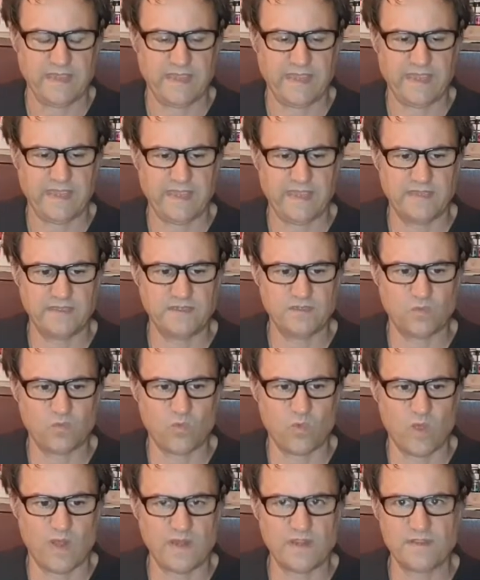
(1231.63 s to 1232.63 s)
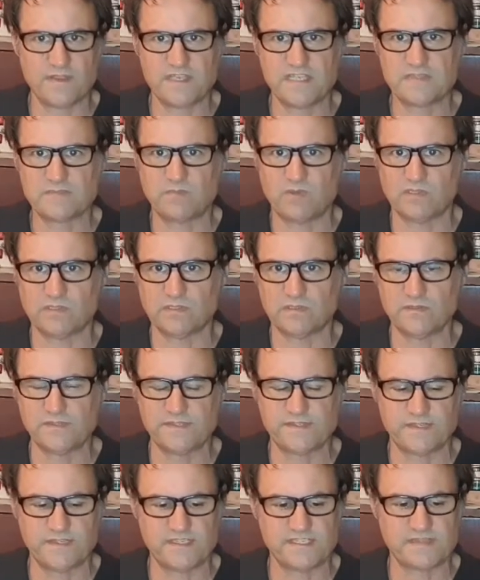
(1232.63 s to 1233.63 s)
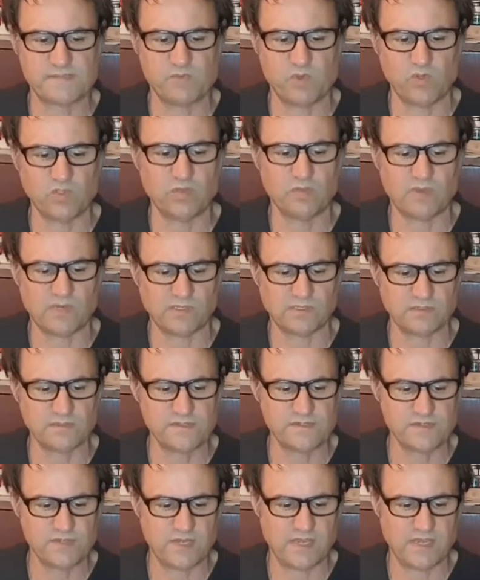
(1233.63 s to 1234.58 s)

And one of these bottles, these smaller bottles,